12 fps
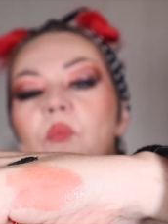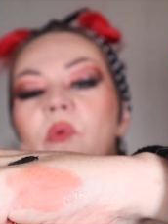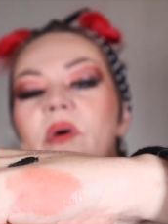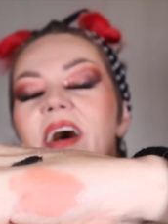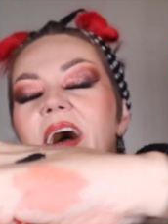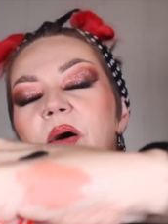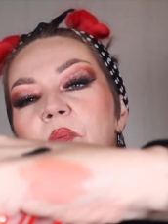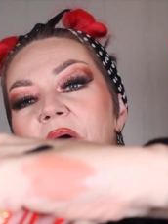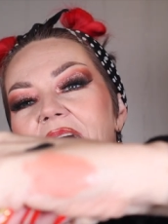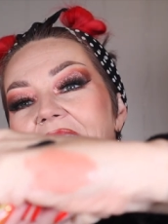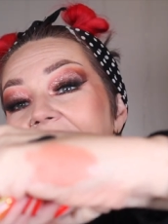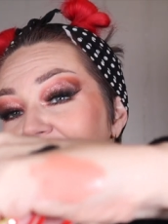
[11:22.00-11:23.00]
what I
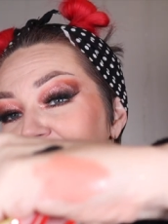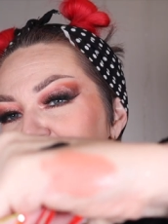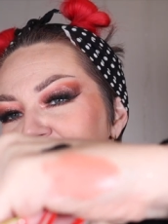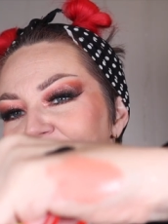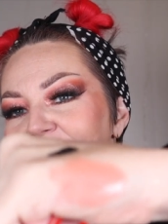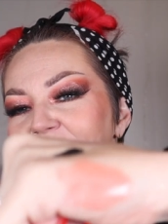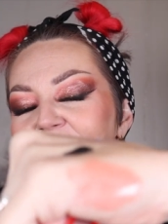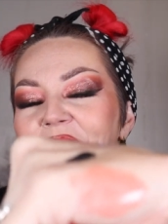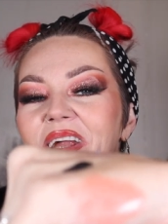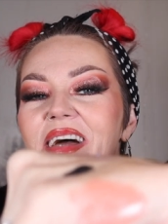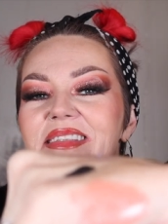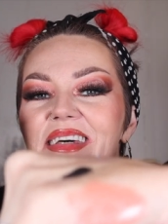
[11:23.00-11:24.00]
have been doing and
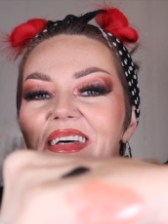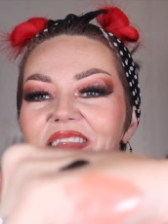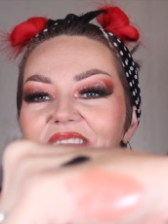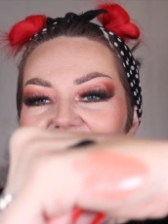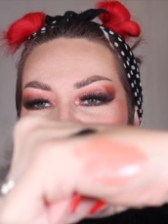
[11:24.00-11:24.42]
what I did in the